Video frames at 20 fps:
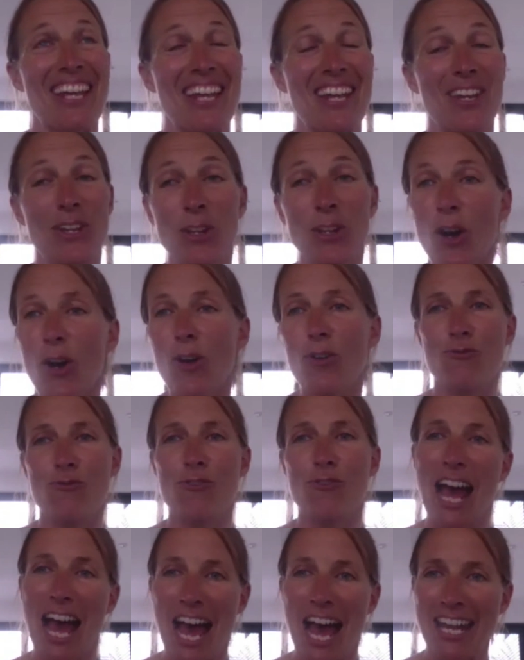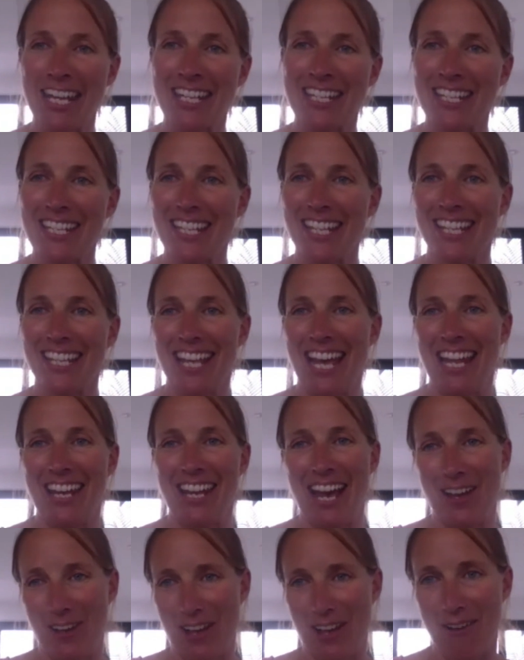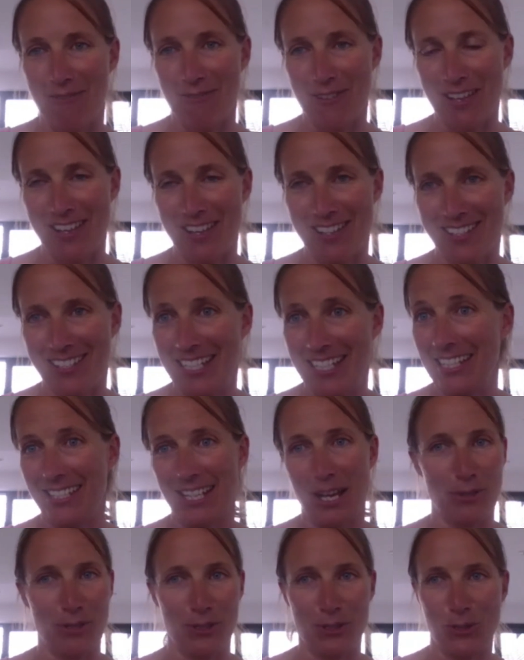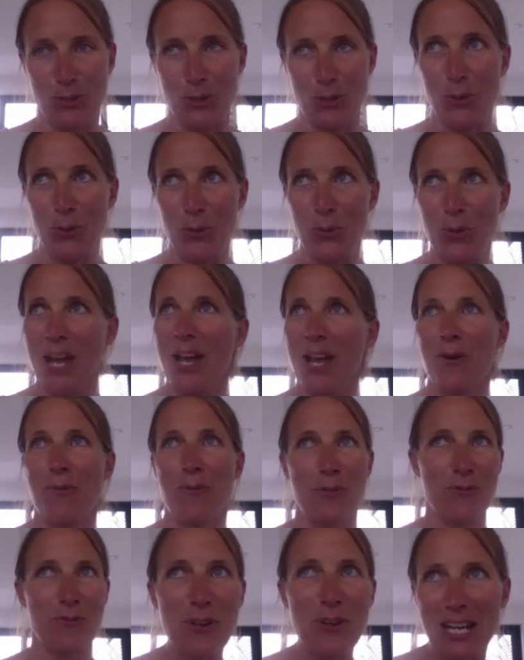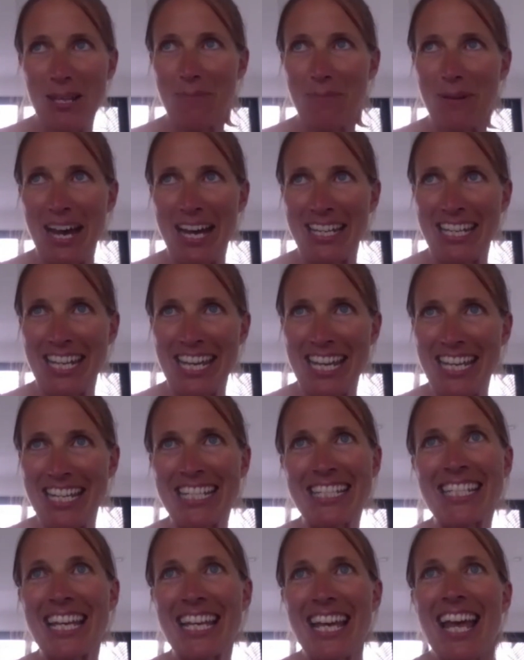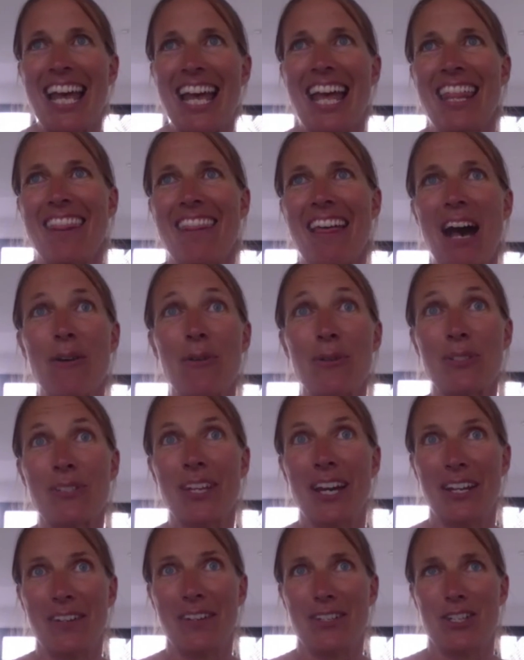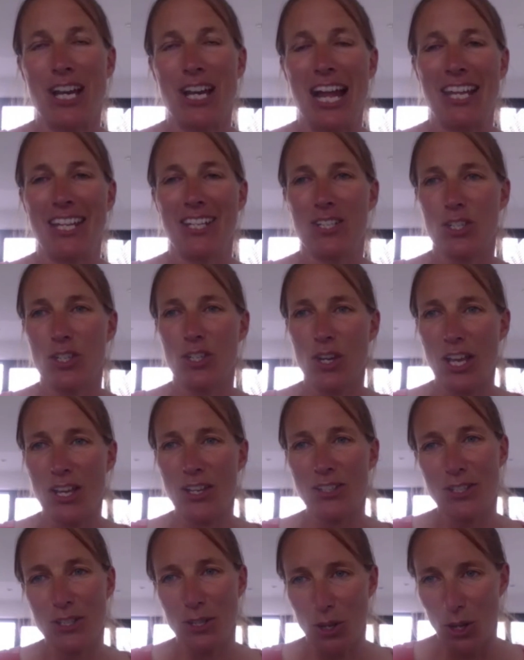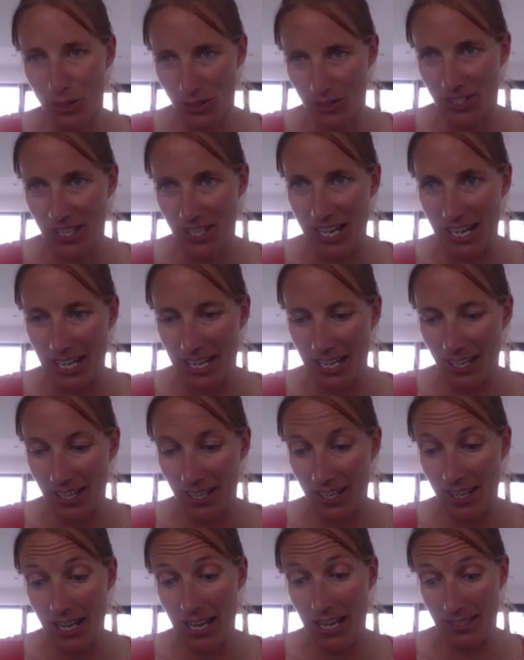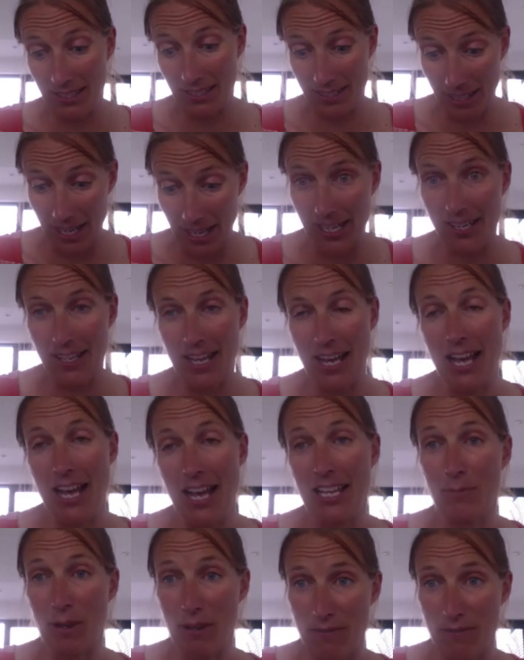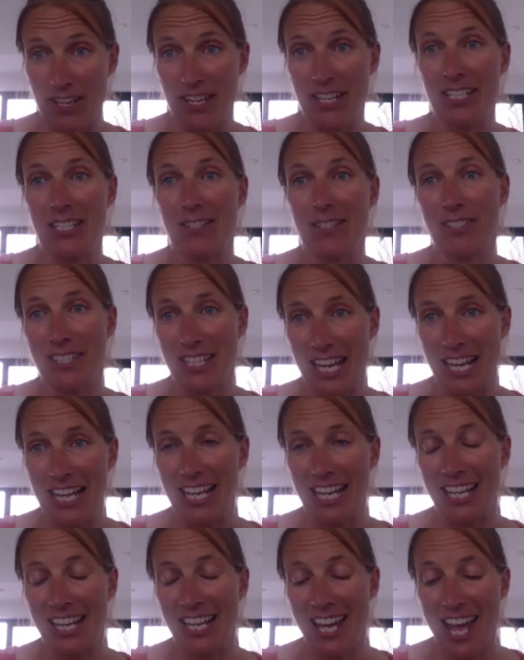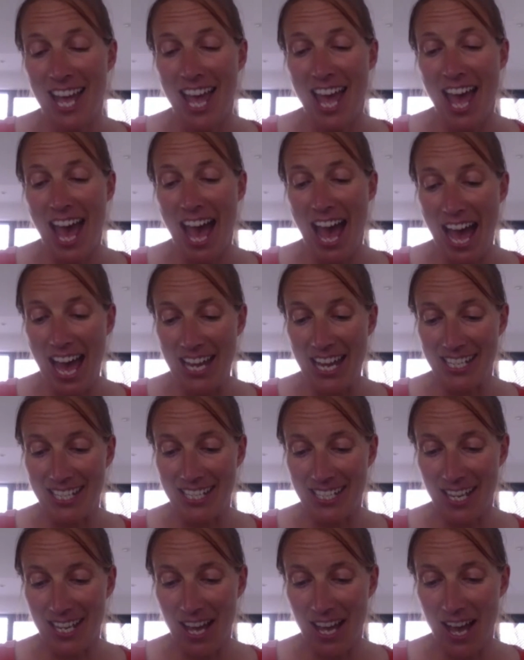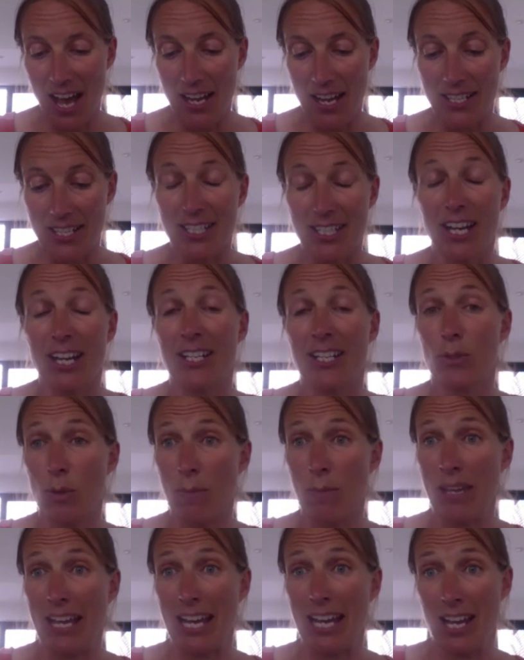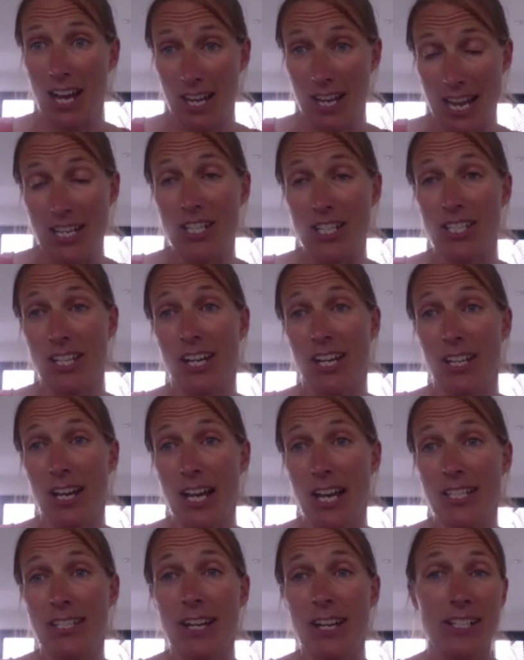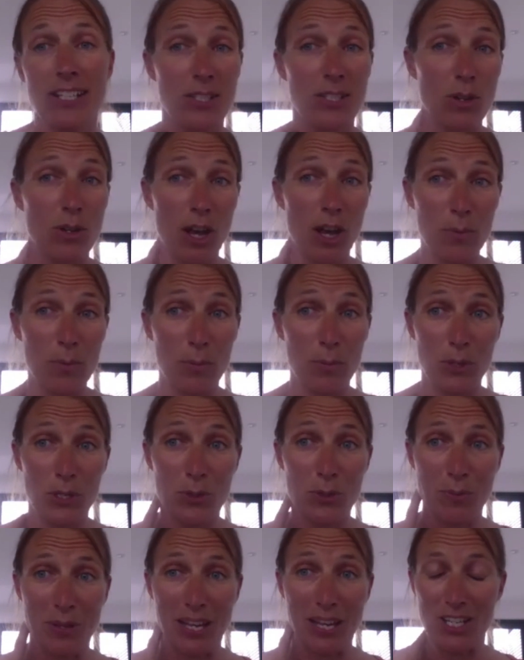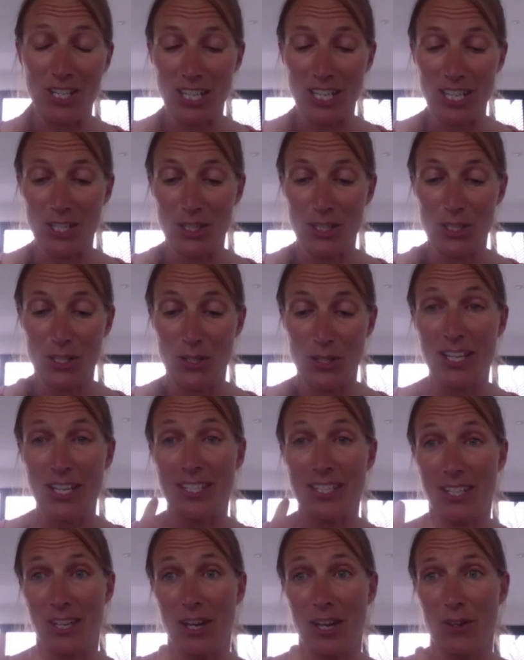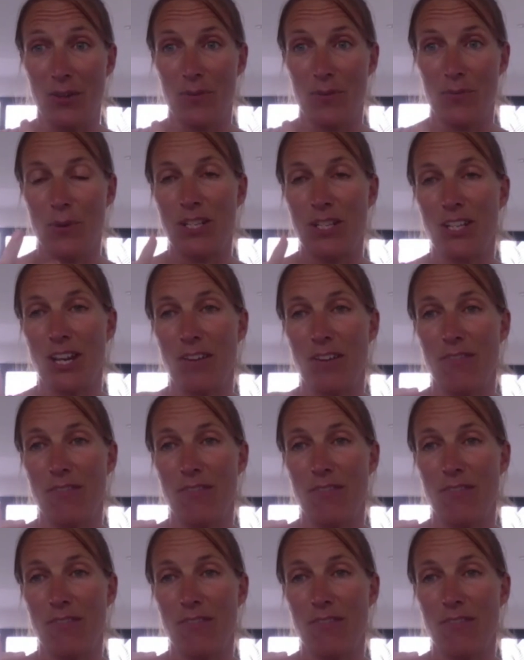not ran and have it since I was at school with really bad knees, that was kind of the challenge. I used to do lots of cycling as my fitness for sailing, and I'd started swimming. I started open water swimming actually 2 years ago, which I